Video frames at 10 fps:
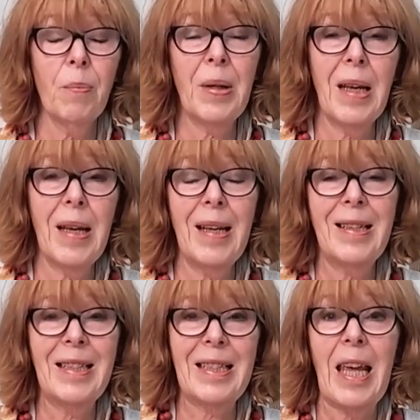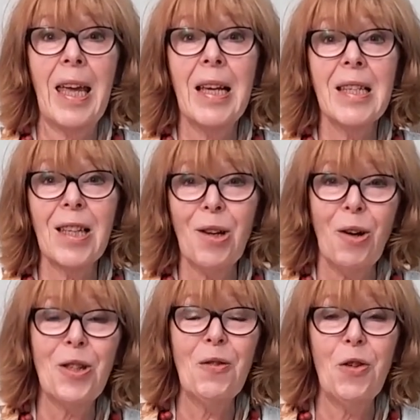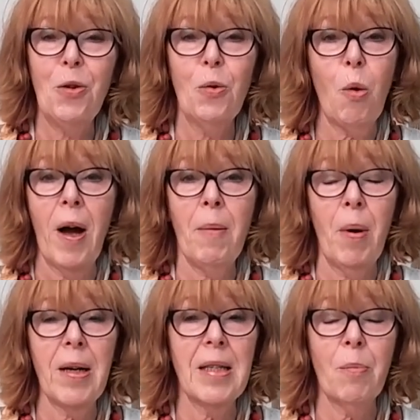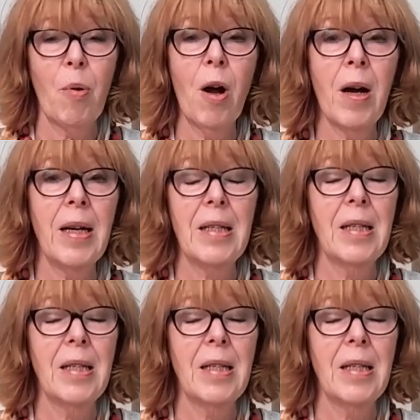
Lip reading: but it takes a lot of you quite by surprise.